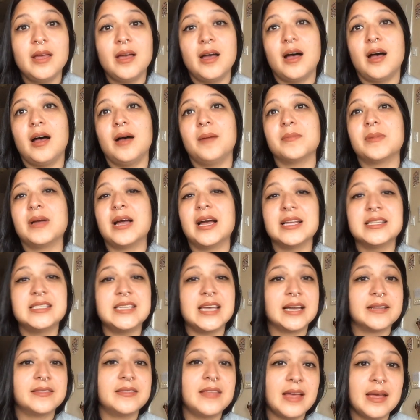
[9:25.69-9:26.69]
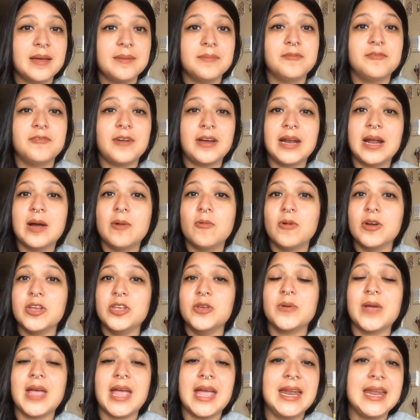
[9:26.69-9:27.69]
Contact them, find out what
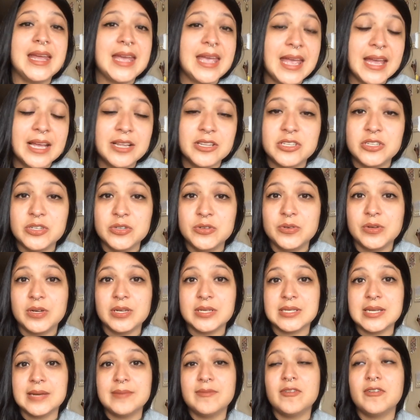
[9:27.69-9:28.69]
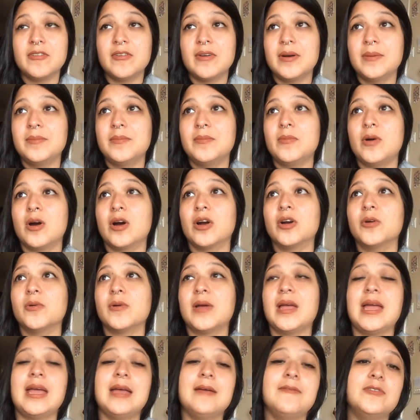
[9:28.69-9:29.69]
you can and can't do, because some of them are
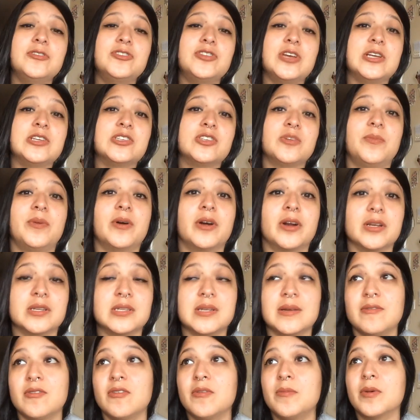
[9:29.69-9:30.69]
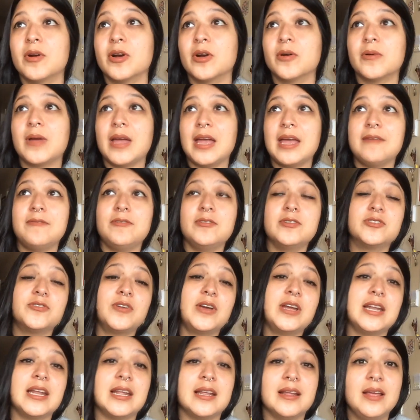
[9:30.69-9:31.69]
okay if you change the part, some of them are okay if you
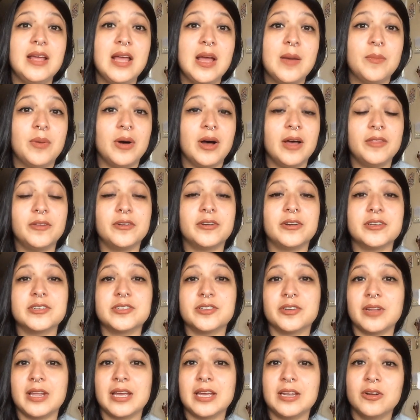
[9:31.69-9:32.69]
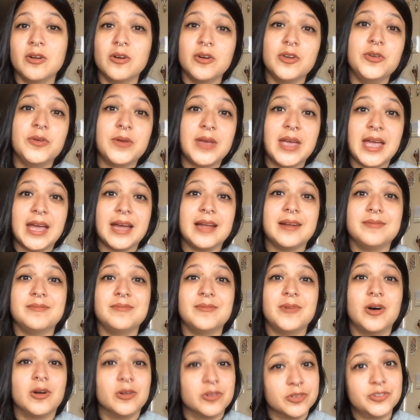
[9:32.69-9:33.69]
straighten it, but others are like, no, you can't
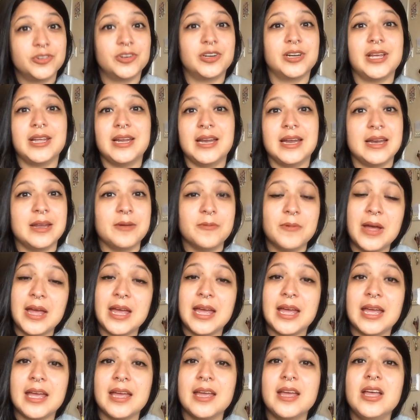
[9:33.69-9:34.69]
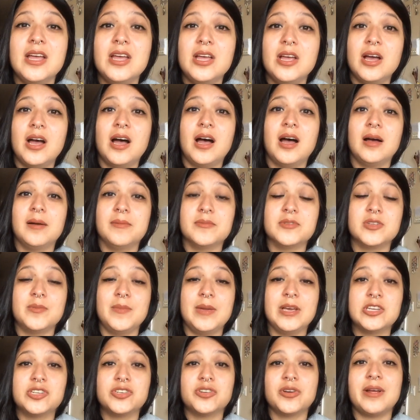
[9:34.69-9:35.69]
alter it in any way. So
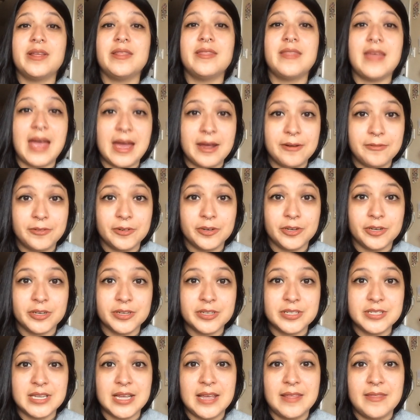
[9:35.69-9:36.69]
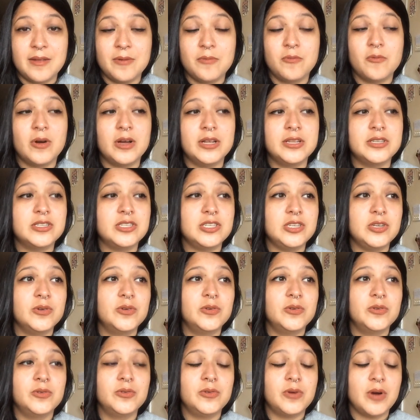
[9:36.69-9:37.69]
make sure on that first, and then once
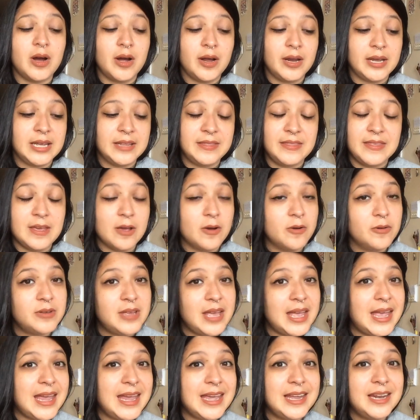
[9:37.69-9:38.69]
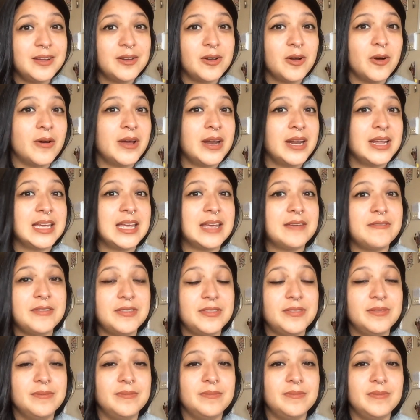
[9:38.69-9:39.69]
you get the okay to go ahead and give it,
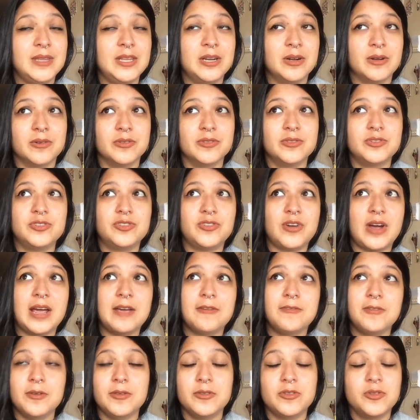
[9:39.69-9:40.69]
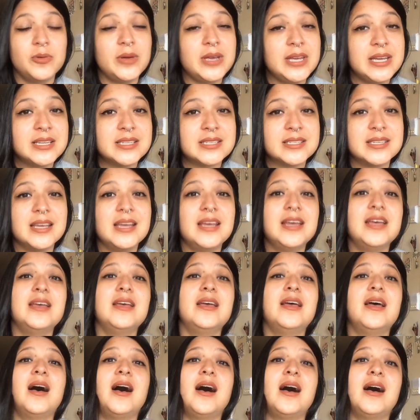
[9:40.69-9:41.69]
try a few tweaks,
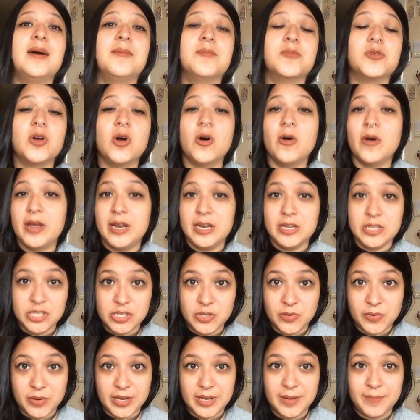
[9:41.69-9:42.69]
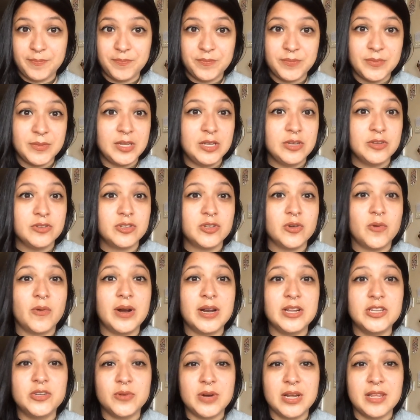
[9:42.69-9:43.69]
go ahead and do it. You just don't
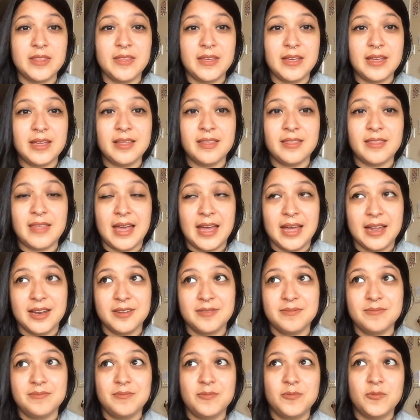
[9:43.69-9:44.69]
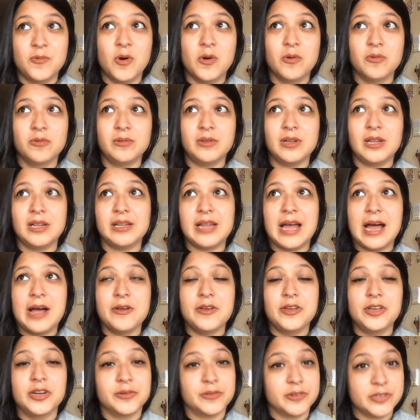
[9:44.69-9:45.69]
want to do anything that won't
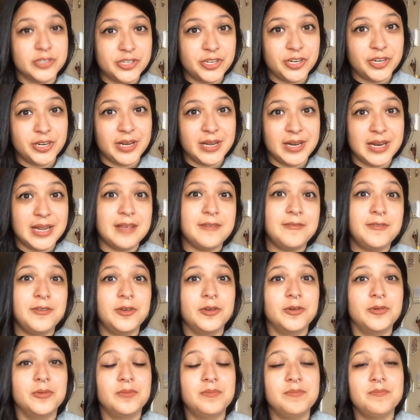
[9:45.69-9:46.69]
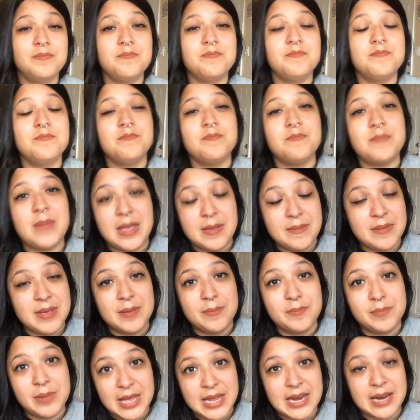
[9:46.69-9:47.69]
allow you to return it if you
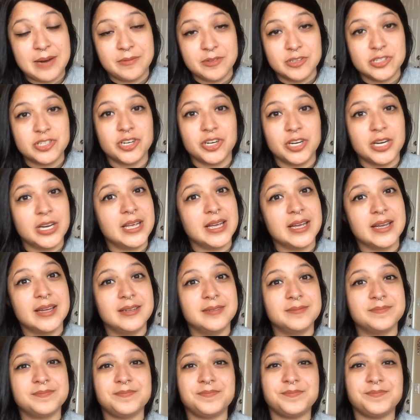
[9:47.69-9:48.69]
maybe plan on returning it.